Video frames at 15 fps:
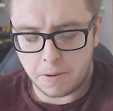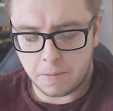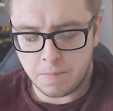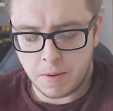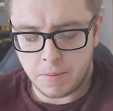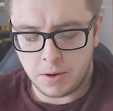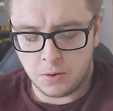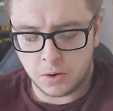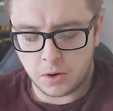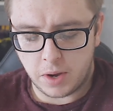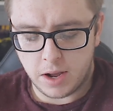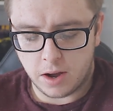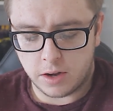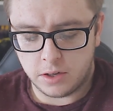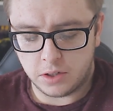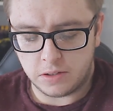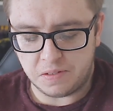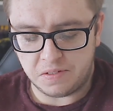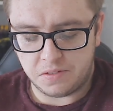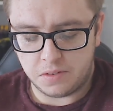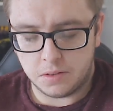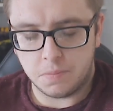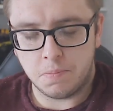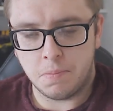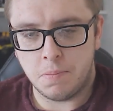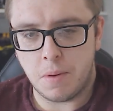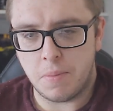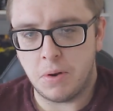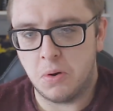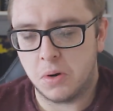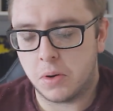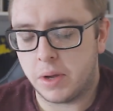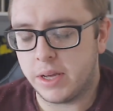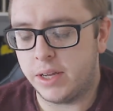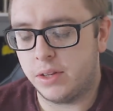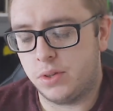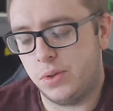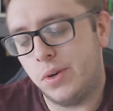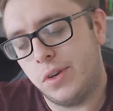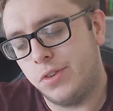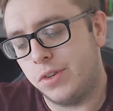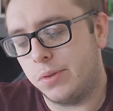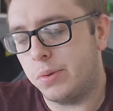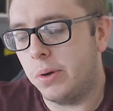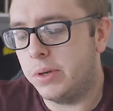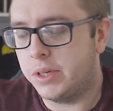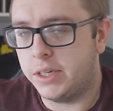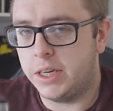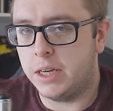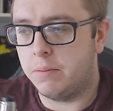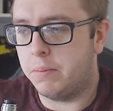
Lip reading: Maybe not quite 100, maybe not quite at 200 watts here,